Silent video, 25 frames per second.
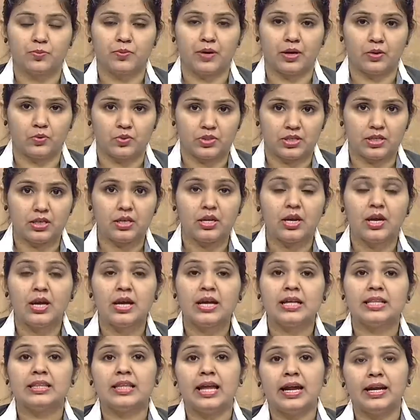browser
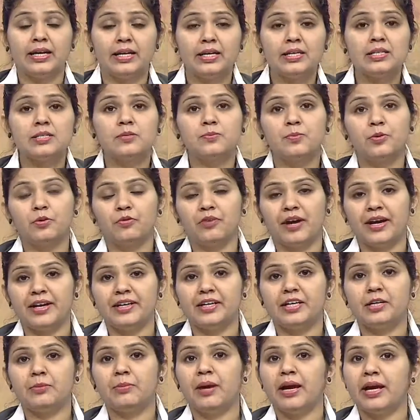that is
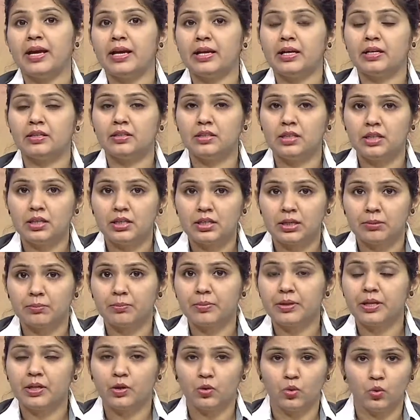provided by the
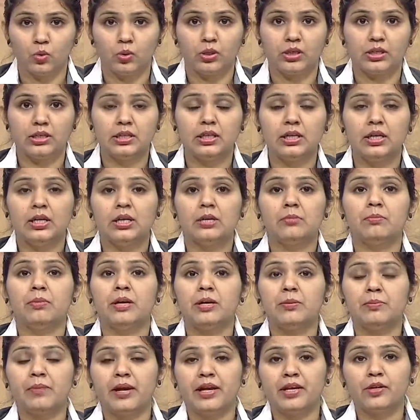company Google,
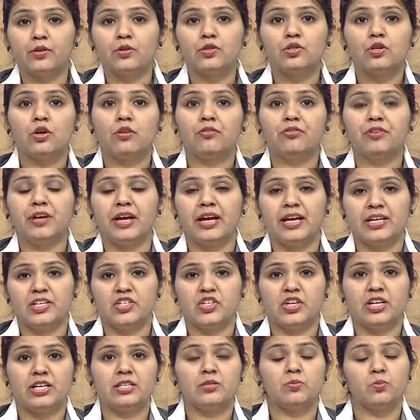but Microsoft Edge
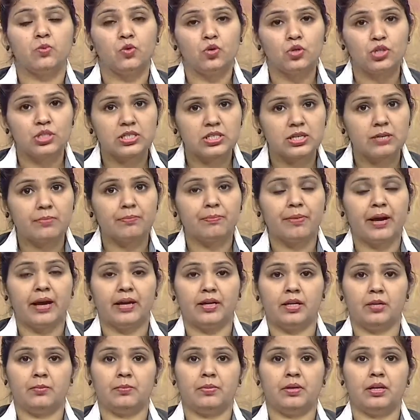is most
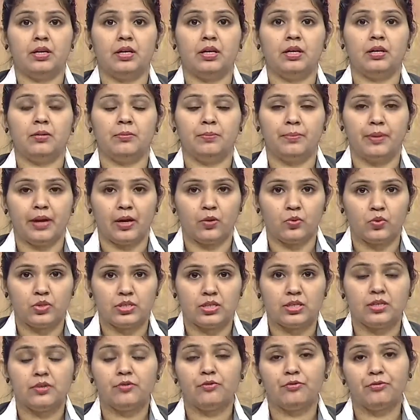compatible
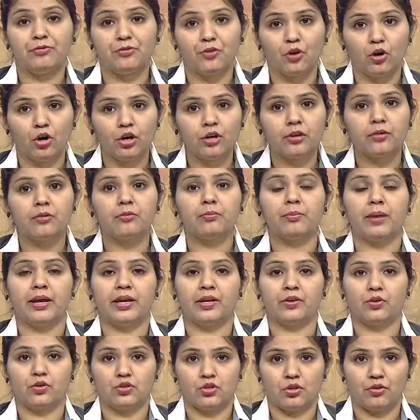browser for
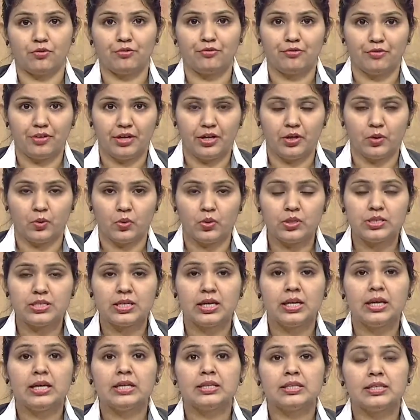Microsoft Windows.
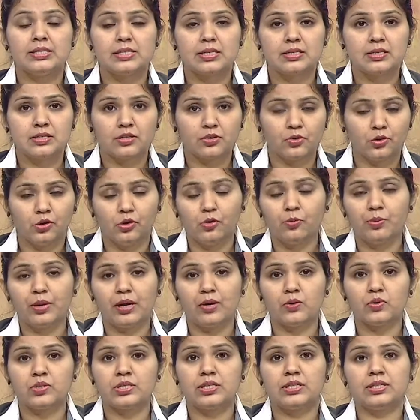This is a new
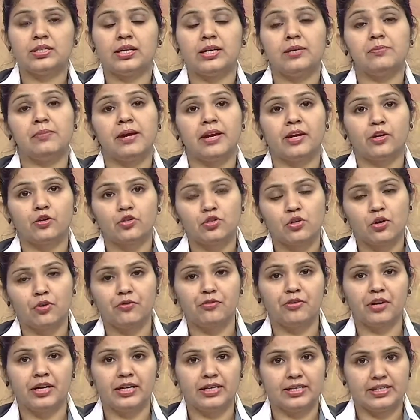browser that
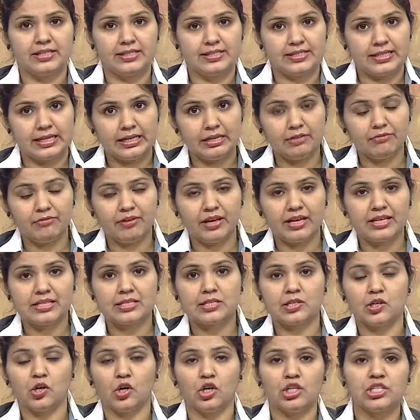Microsoft itself has
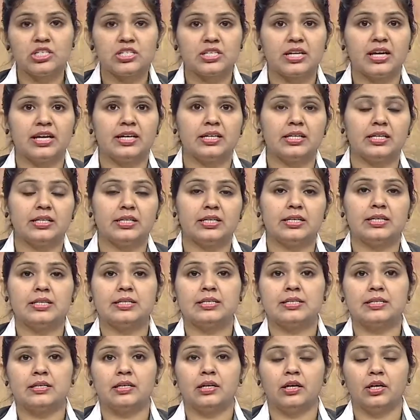launched and it
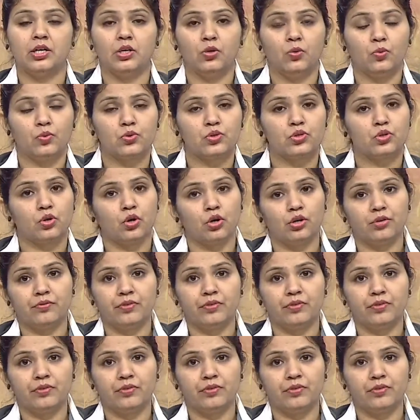is used on